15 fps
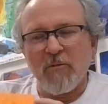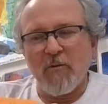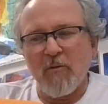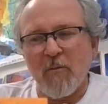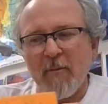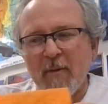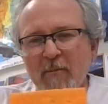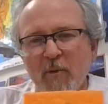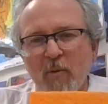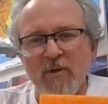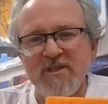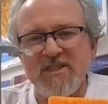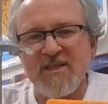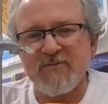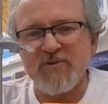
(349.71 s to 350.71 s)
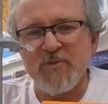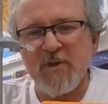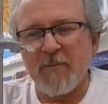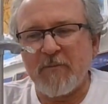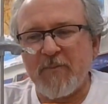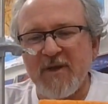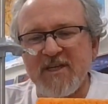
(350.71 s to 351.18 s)
Well, remember, what's the difference
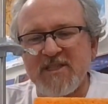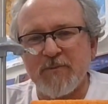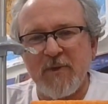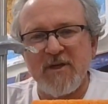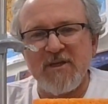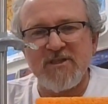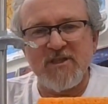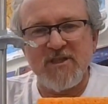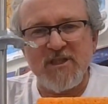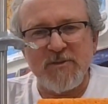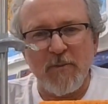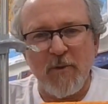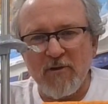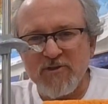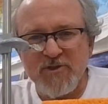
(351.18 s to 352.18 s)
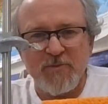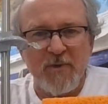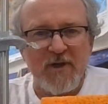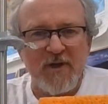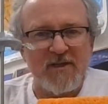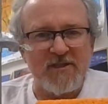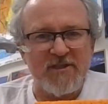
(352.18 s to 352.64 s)
between the big sponge and the small
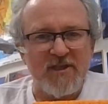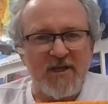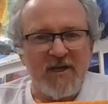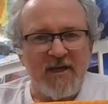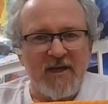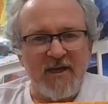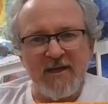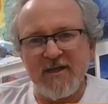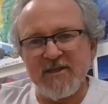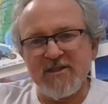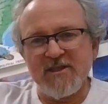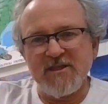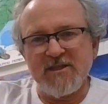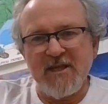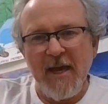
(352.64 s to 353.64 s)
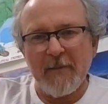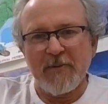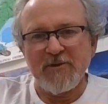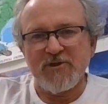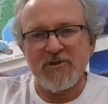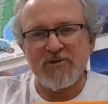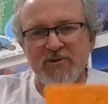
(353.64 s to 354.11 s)
sponge is
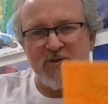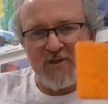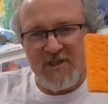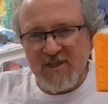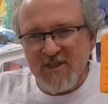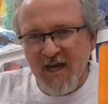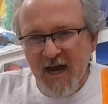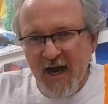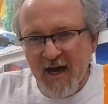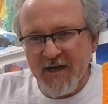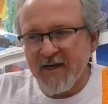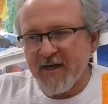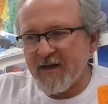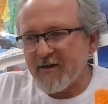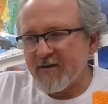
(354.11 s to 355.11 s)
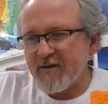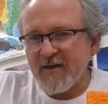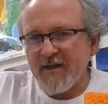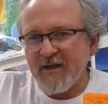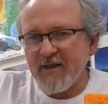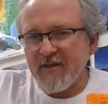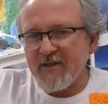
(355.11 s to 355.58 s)
temperature. So this is hot air
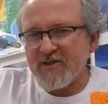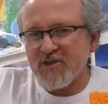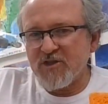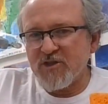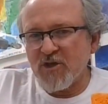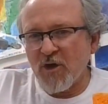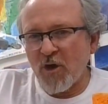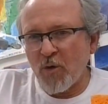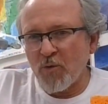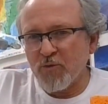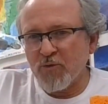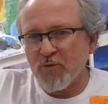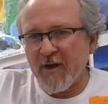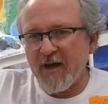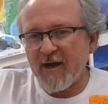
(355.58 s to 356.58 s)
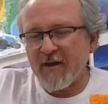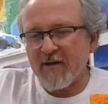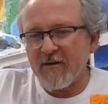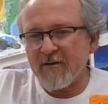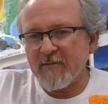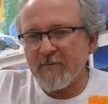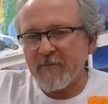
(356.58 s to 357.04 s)
and this is colder
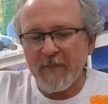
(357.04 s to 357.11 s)
air.